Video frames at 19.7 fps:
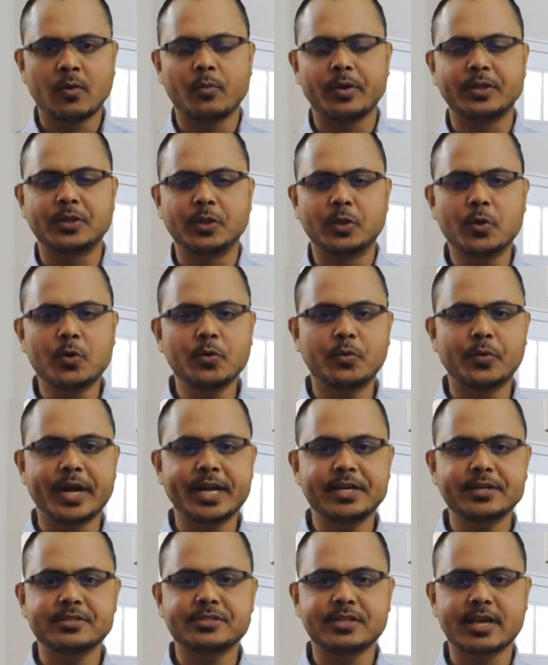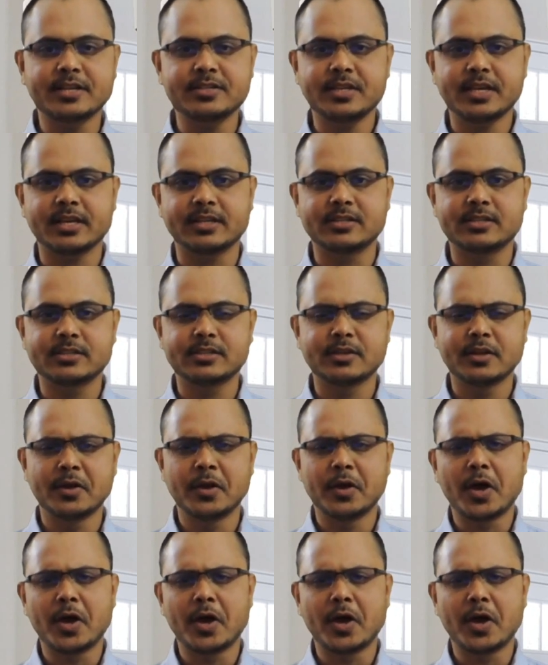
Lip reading: with no greater success.